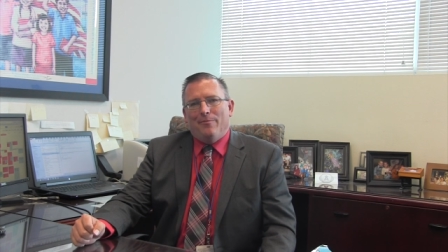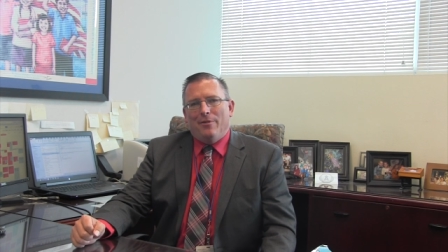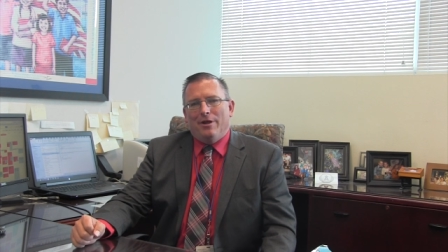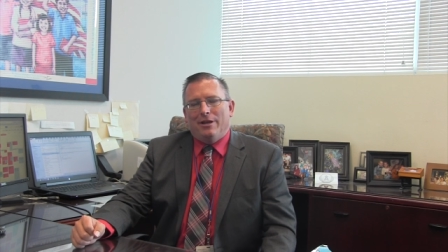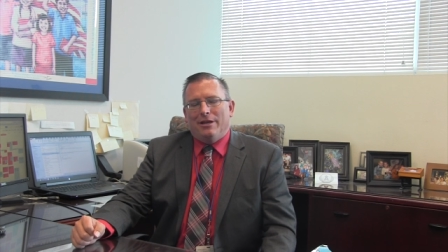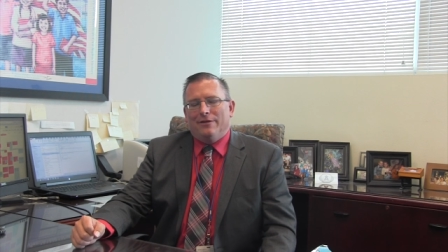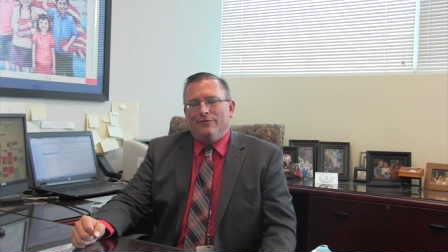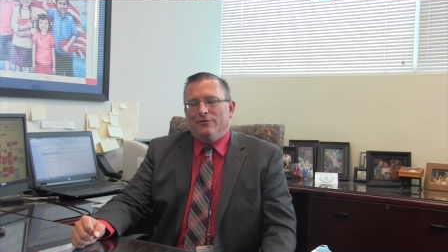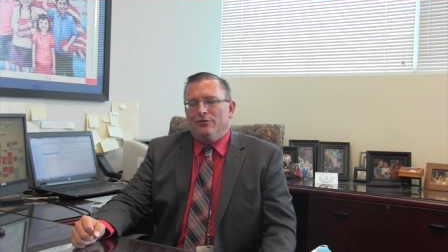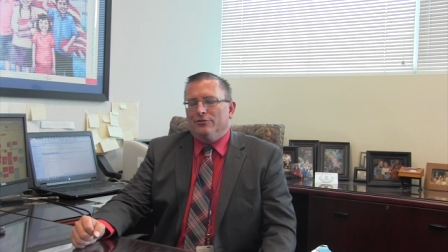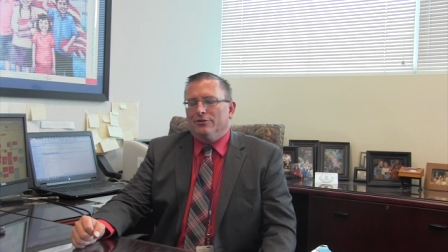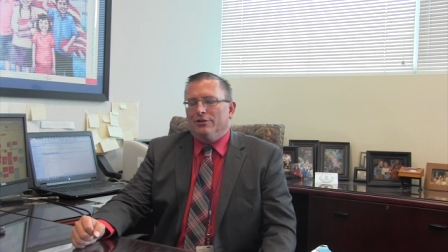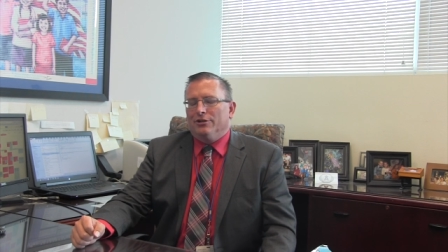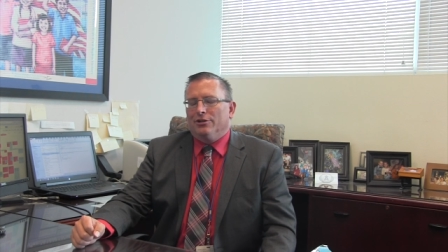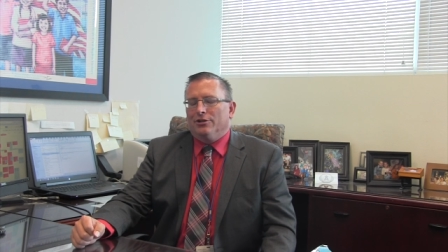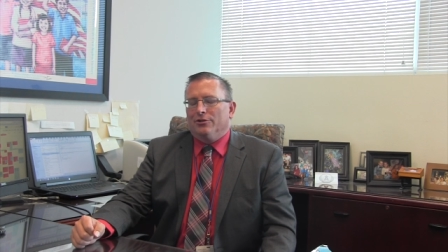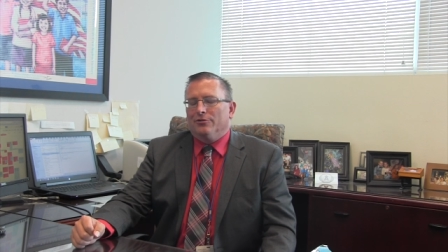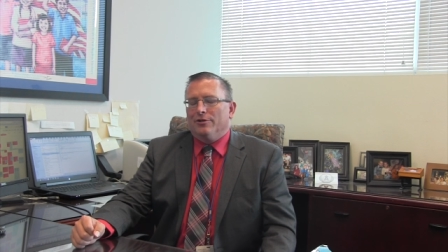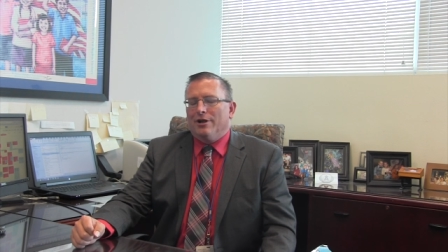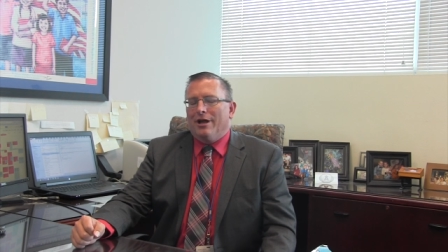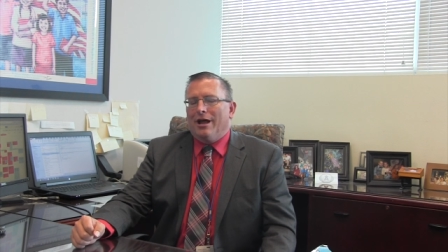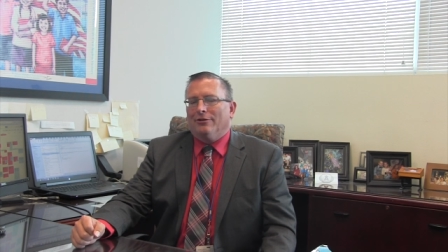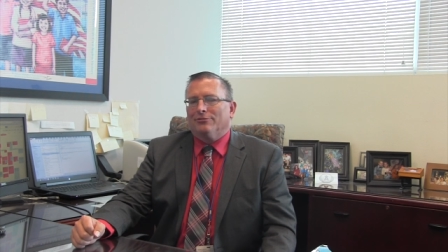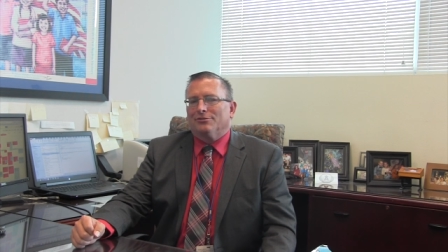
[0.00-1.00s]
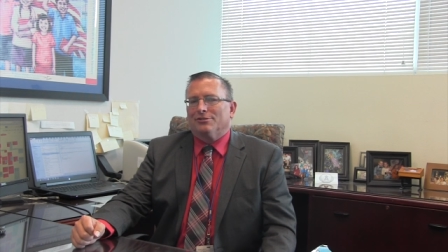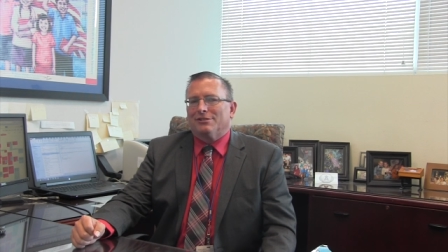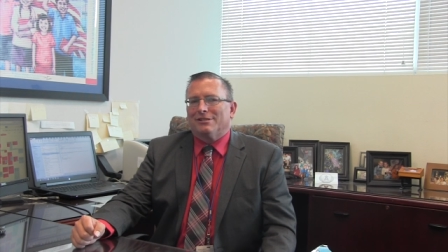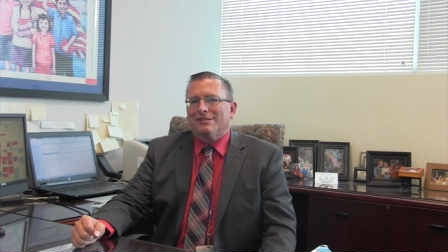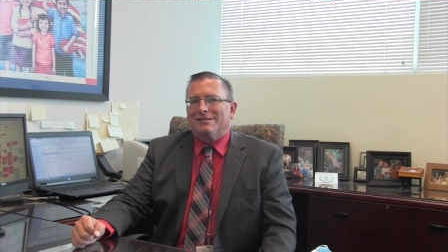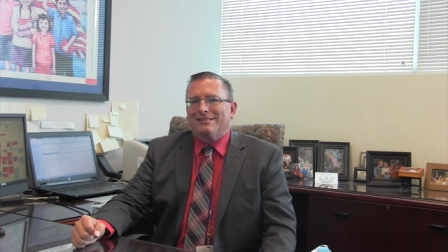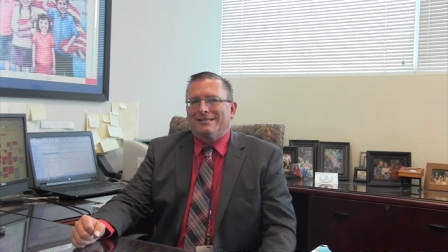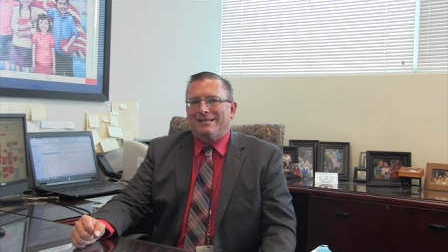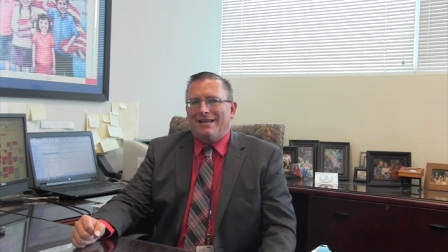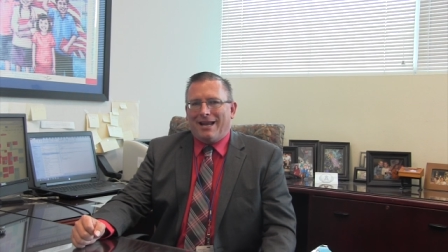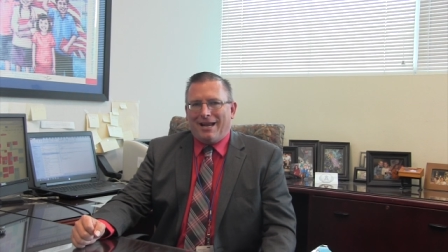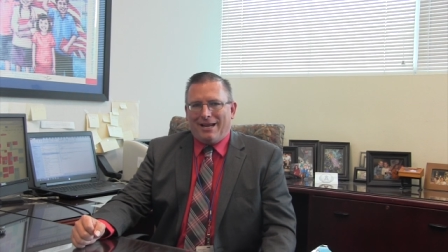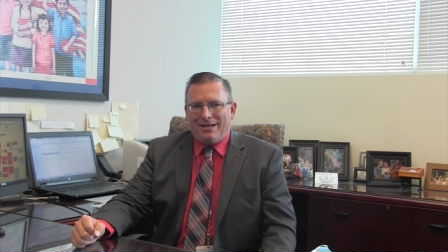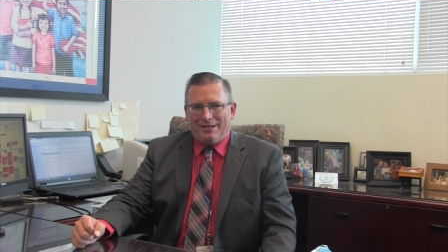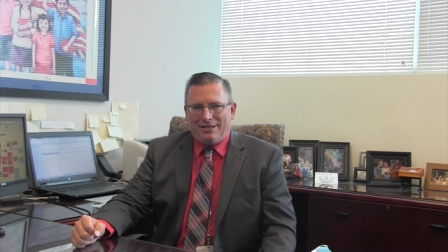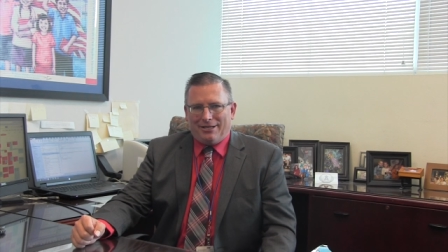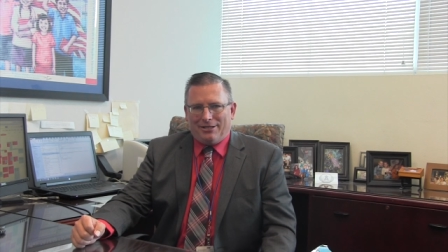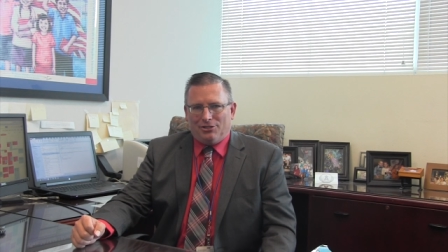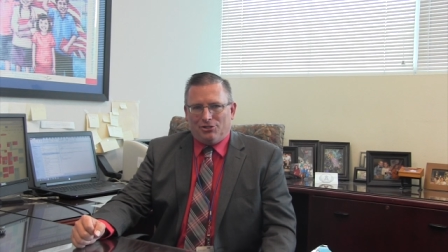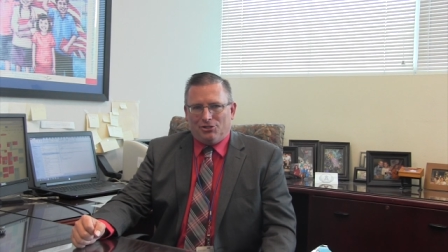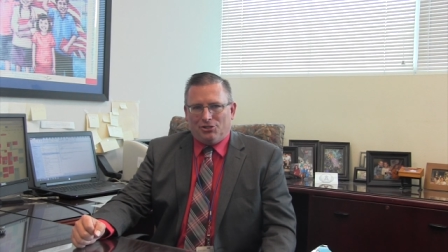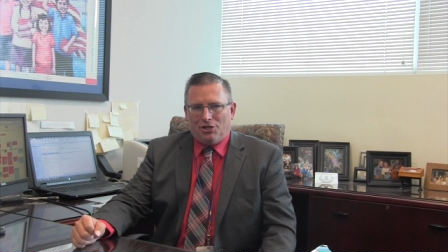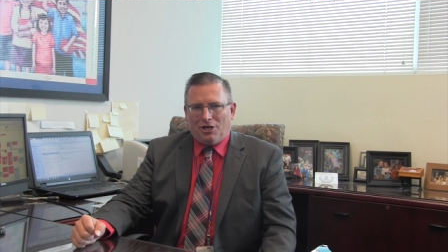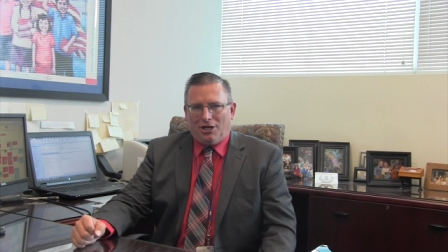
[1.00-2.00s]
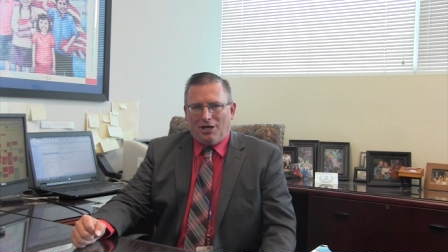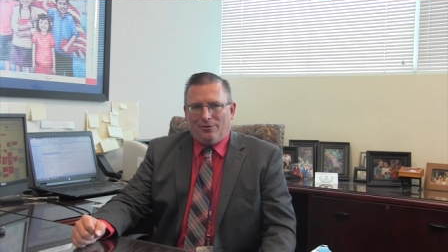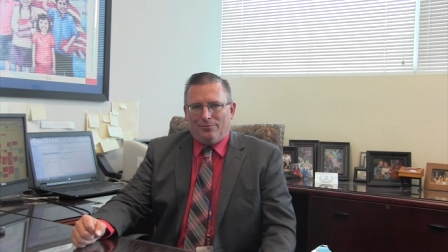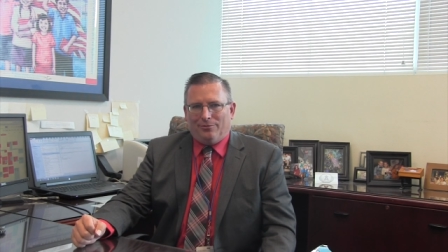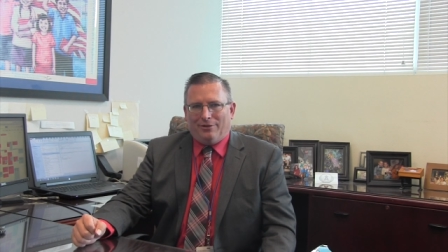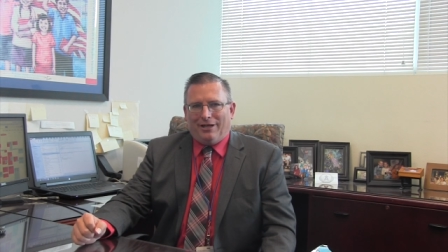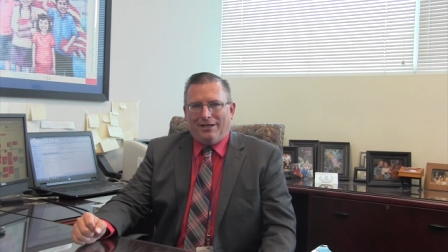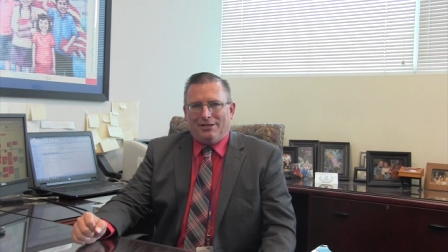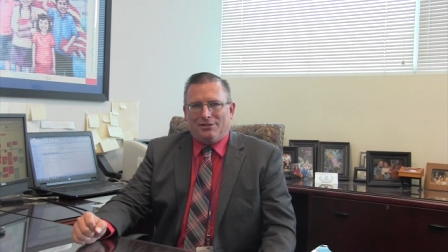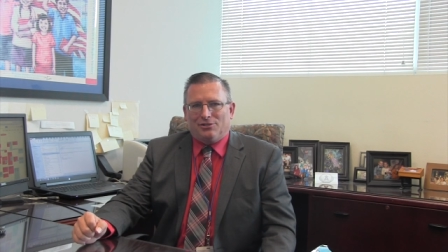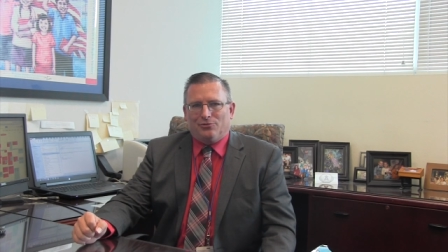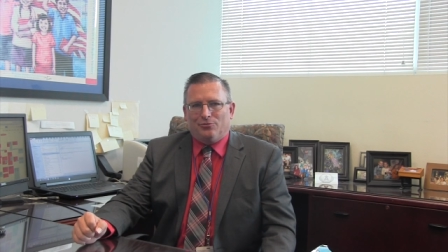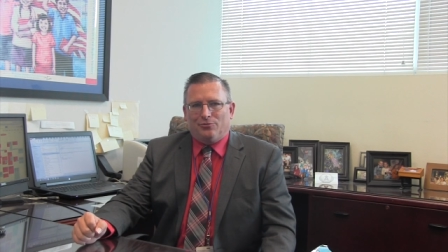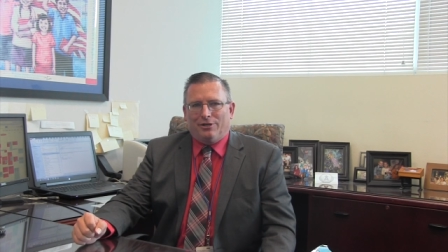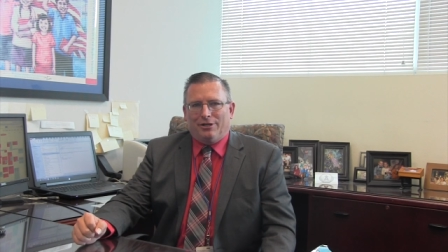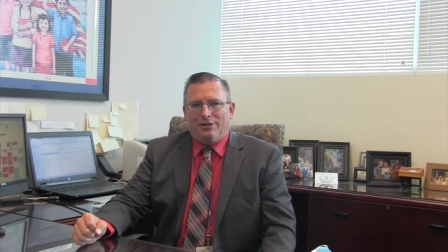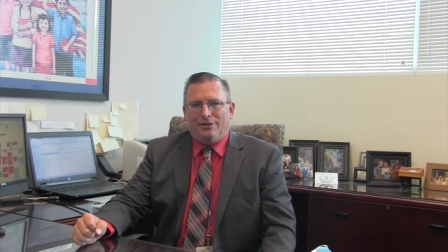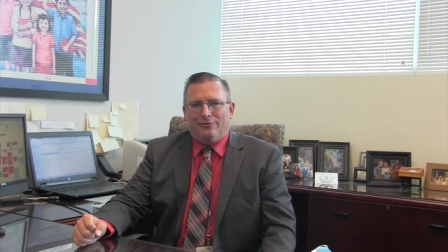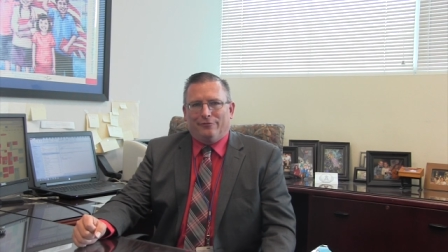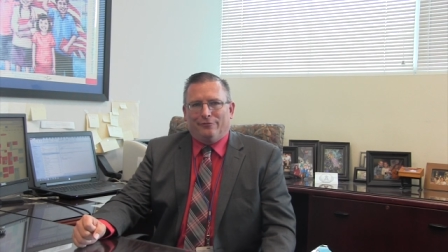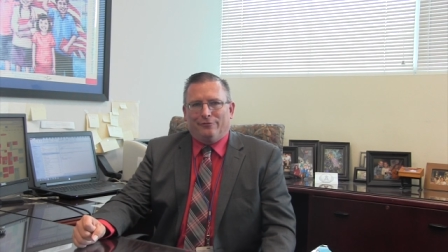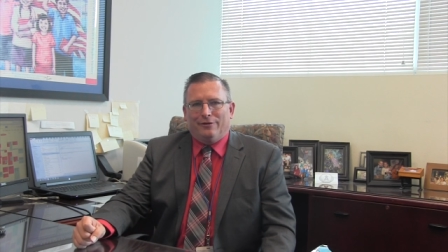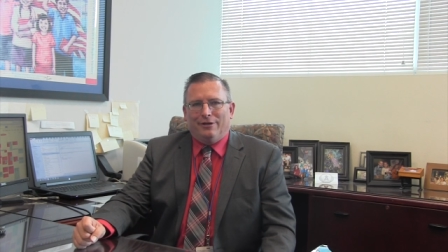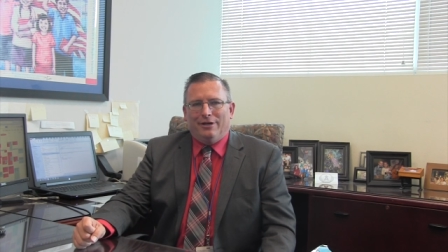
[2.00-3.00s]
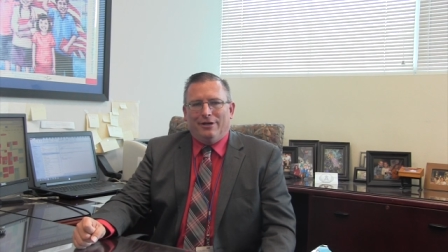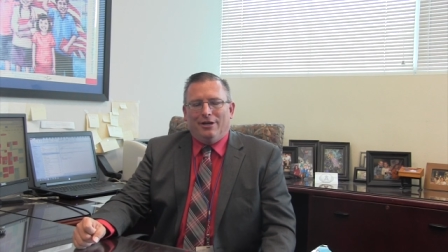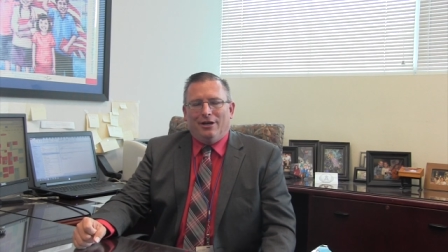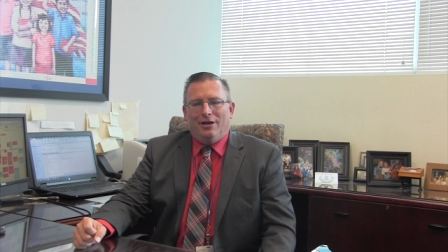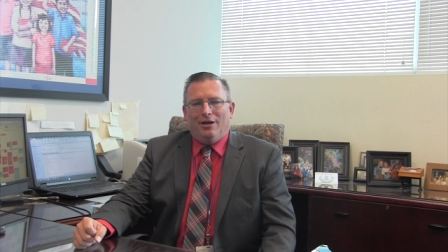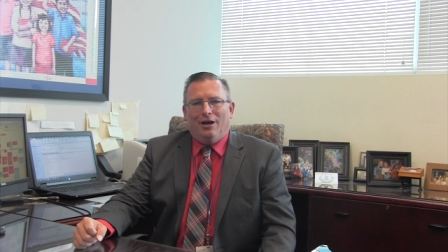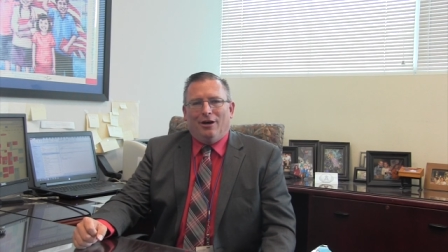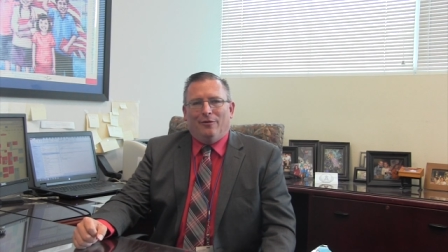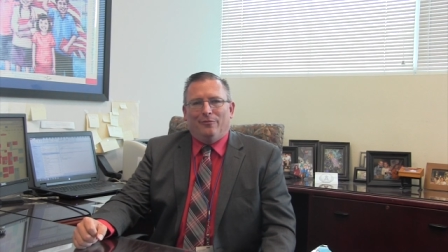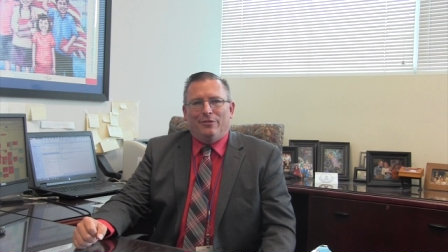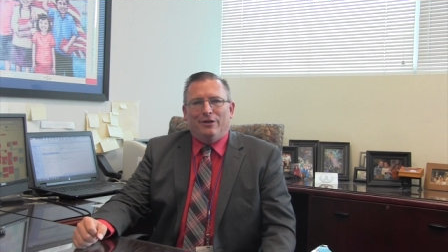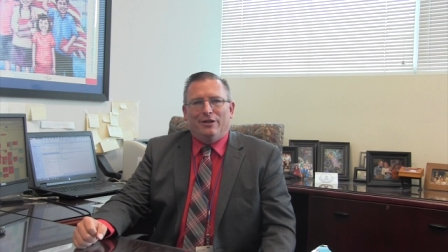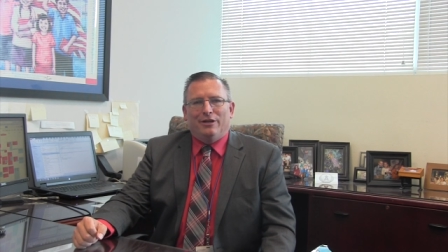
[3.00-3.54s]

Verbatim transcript: Many of you did an outstanding job last week of uh,